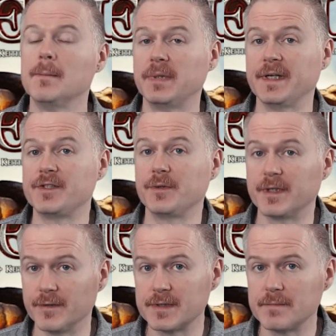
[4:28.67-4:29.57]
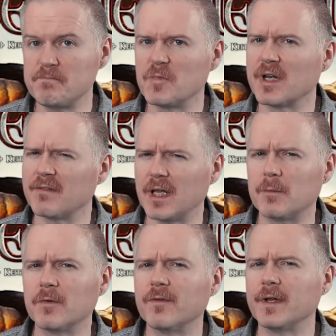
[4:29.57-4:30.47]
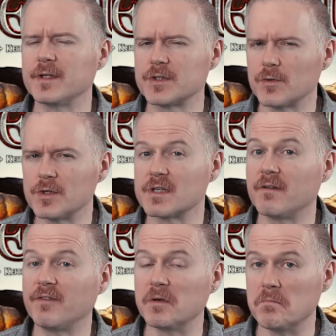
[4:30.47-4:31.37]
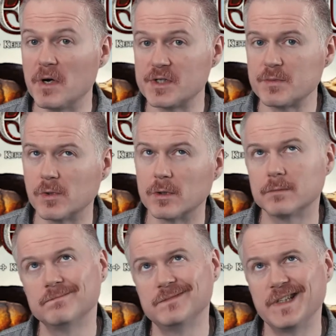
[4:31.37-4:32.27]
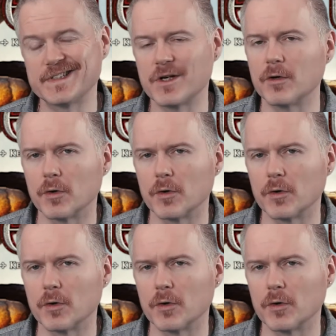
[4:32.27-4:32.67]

play two heroes. You're gonna have a lot more fun. The story's gonna feel much more, that's eh, called